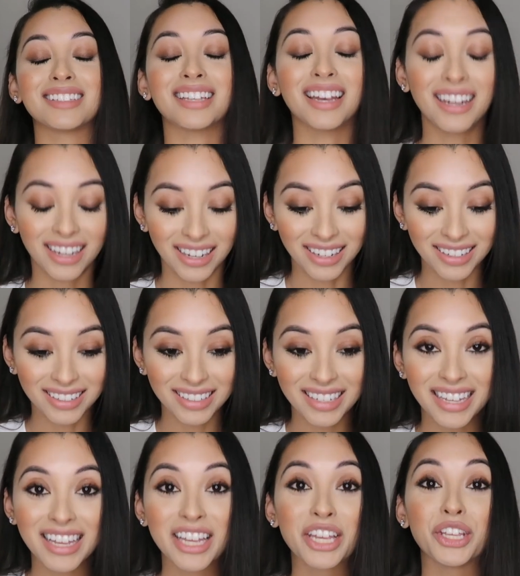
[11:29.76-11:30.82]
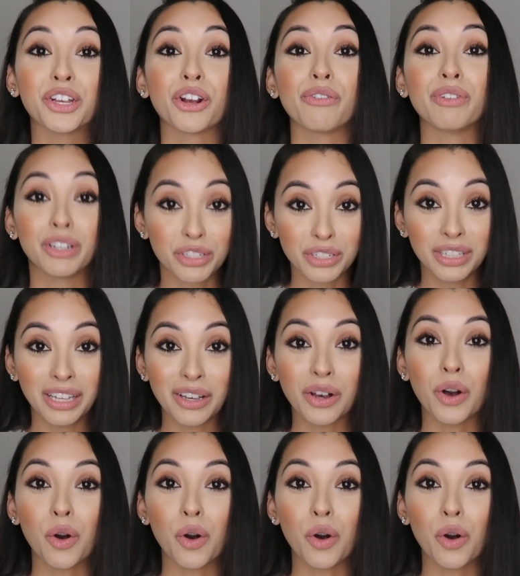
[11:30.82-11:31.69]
ta-da! You're officially a